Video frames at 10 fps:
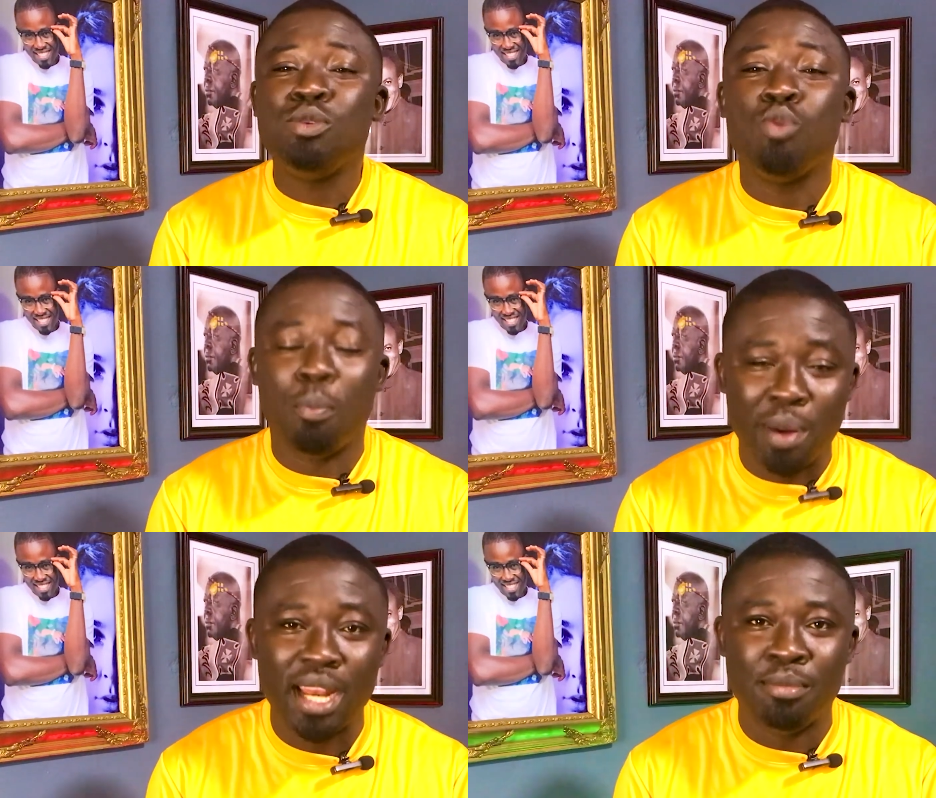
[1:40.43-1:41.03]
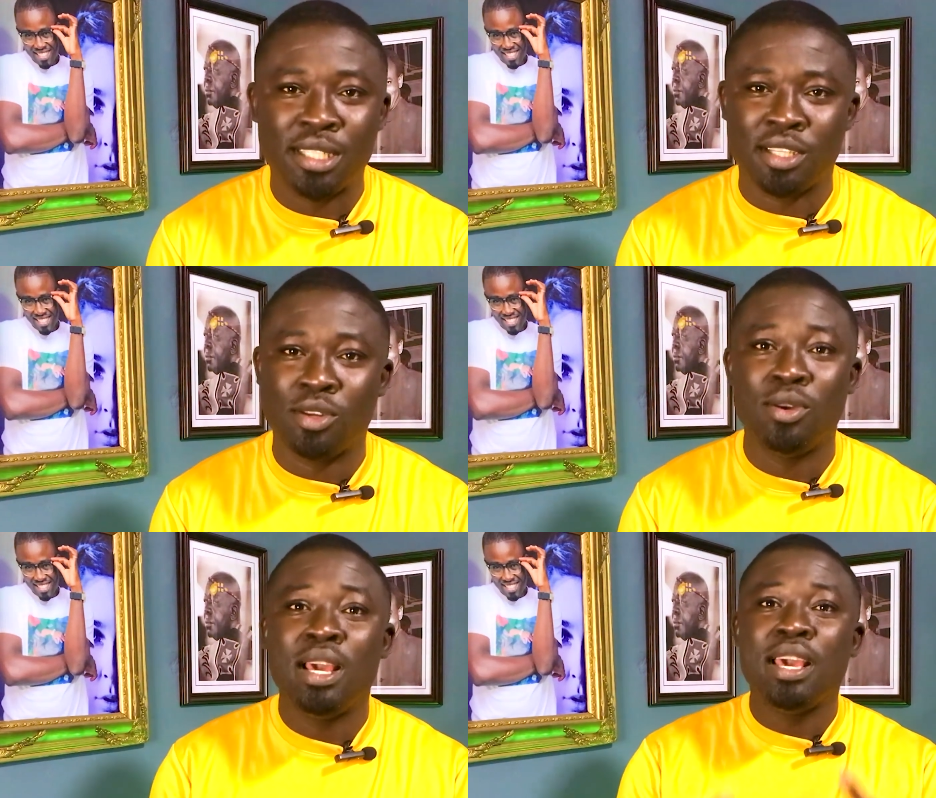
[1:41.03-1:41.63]
Speaker 1: see what parliament
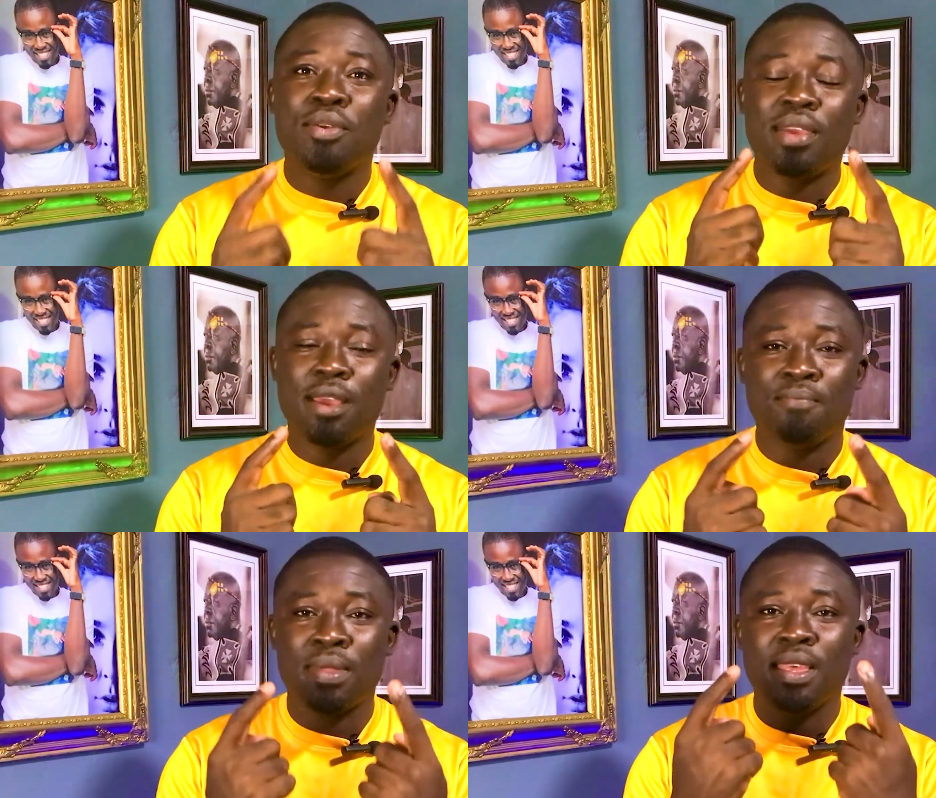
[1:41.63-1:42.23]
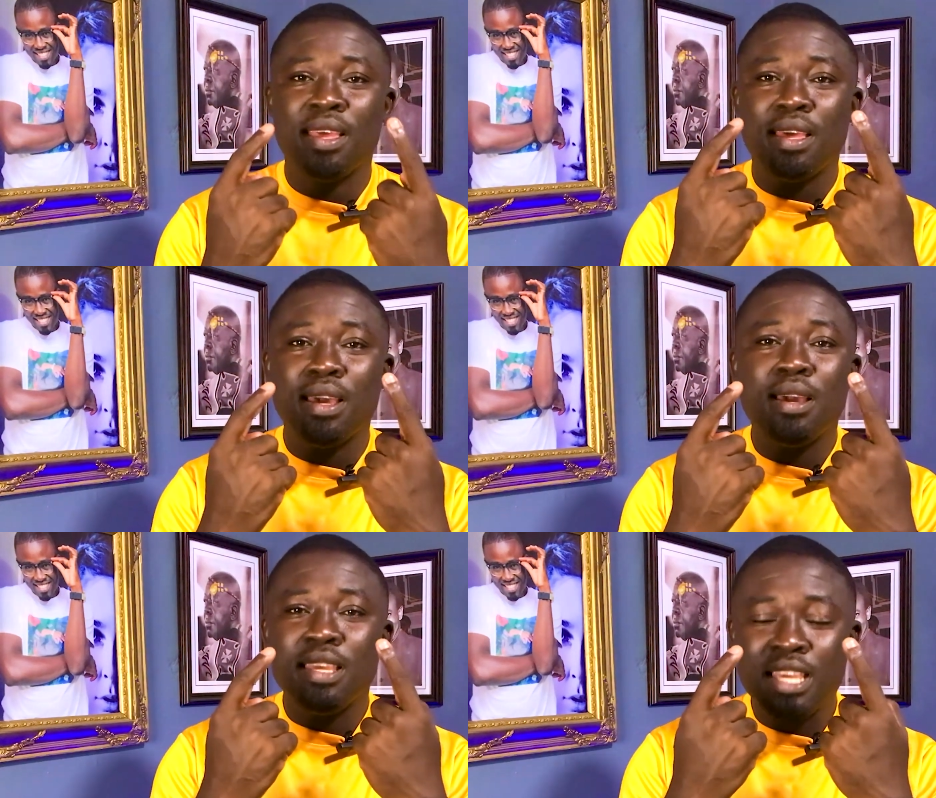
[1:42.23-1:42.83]
no share
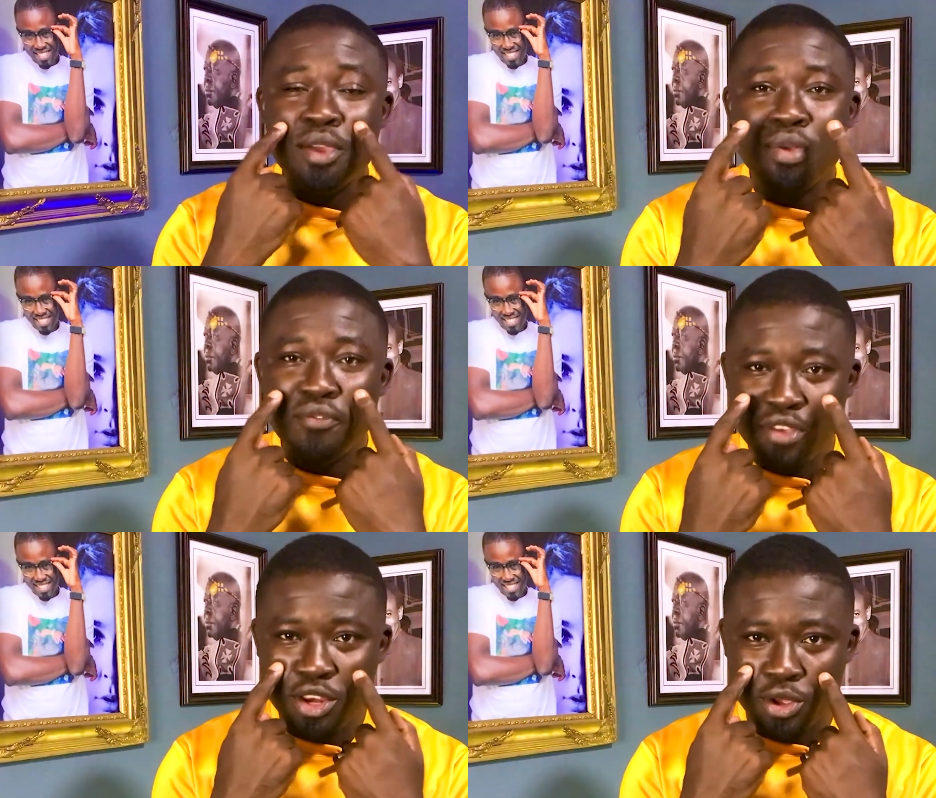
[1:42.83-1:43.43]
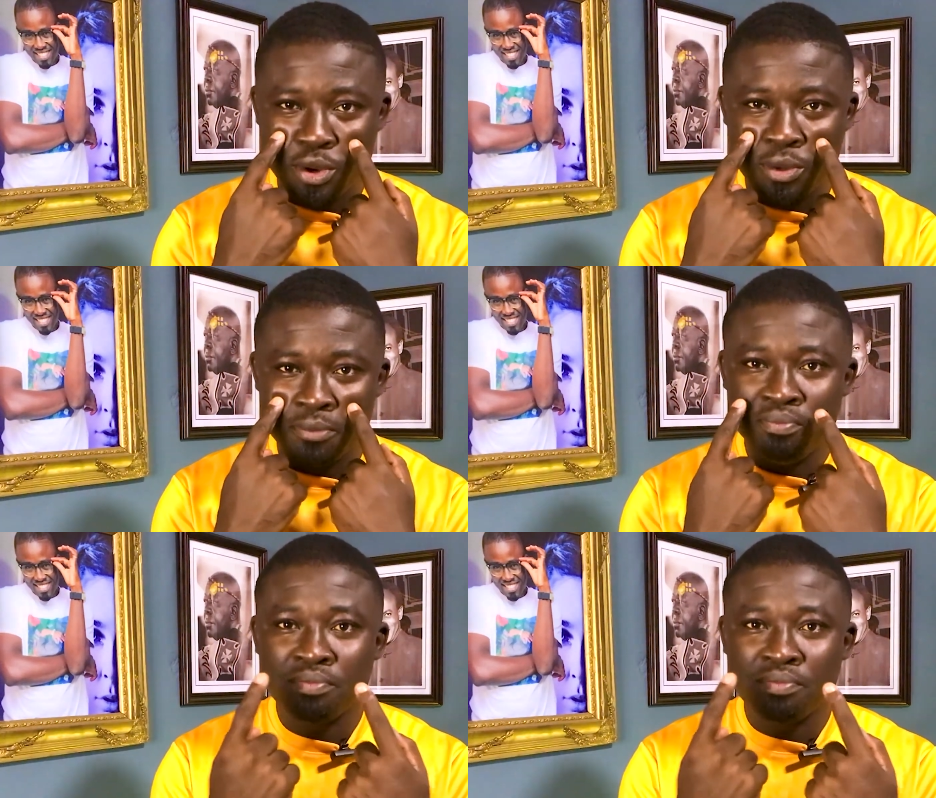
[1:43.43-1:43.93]
your video no